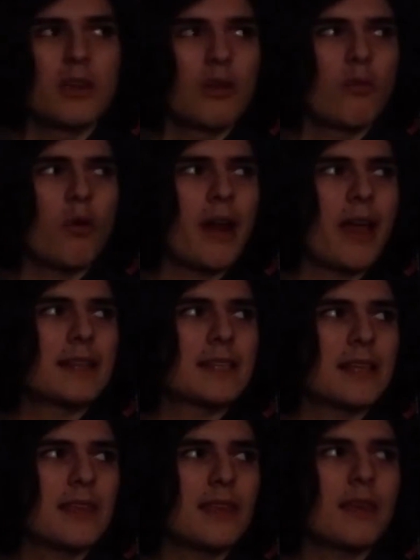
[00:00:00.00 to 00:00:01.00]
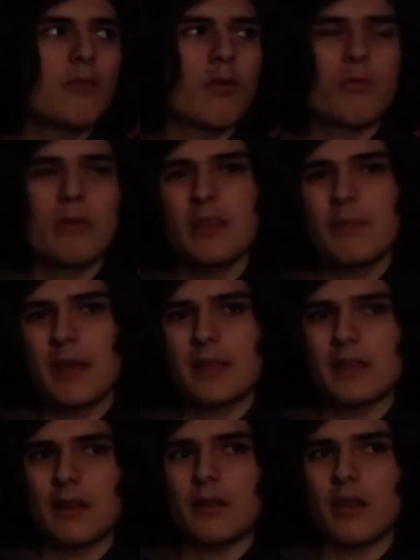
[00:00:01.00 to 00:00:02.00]
Whereas I think what really
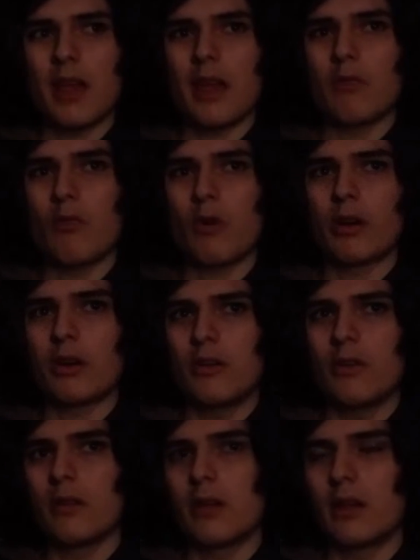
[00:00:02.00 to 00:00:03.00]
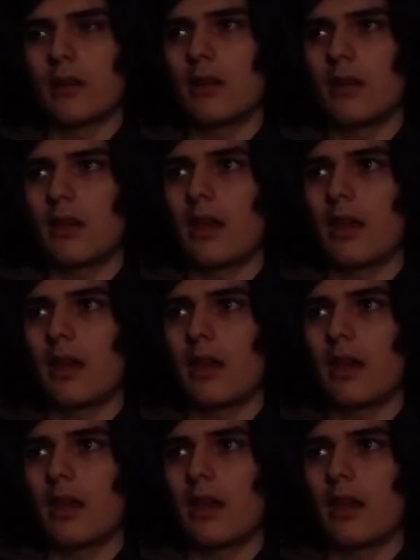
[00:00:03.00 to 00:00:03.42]
makes a work good, and